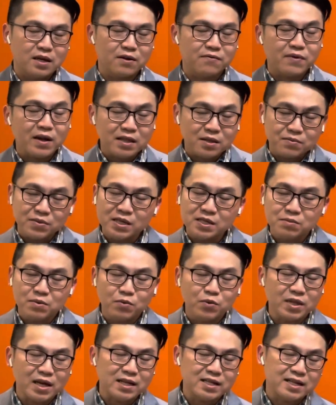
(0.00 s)
Father, please be
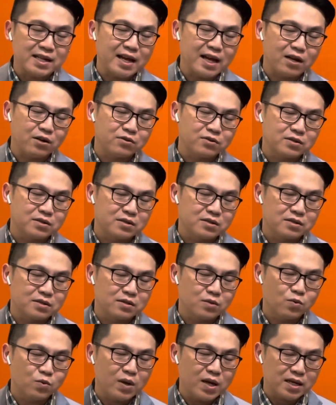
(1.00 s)
with us now.
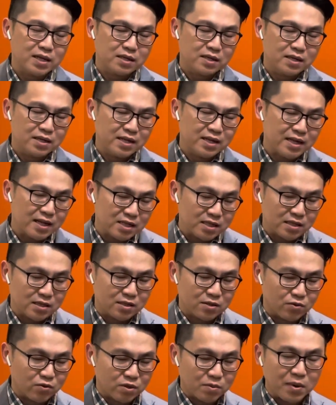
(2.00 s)
Work in us
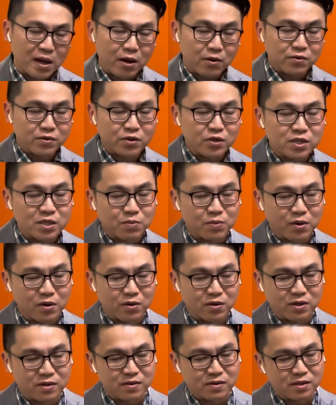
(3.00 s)
through the power of Your
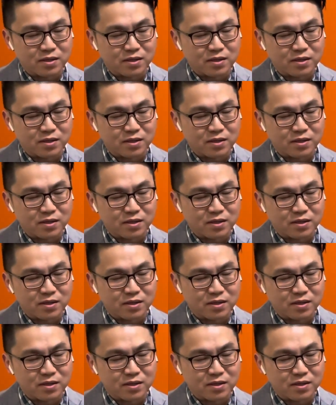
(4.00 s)
Spirit.